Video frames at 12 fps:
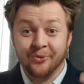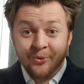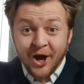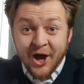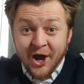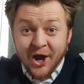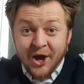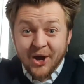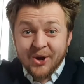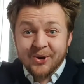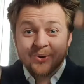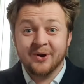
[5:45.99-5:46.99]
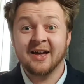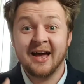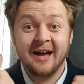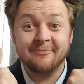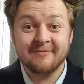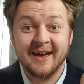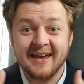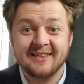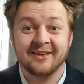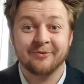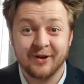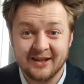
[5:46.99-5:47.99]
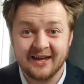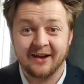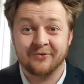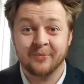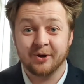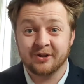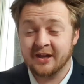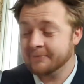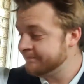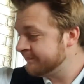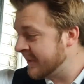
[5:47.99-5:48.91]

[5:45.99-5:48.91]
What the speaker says: Woo! Amazing reading, everybody.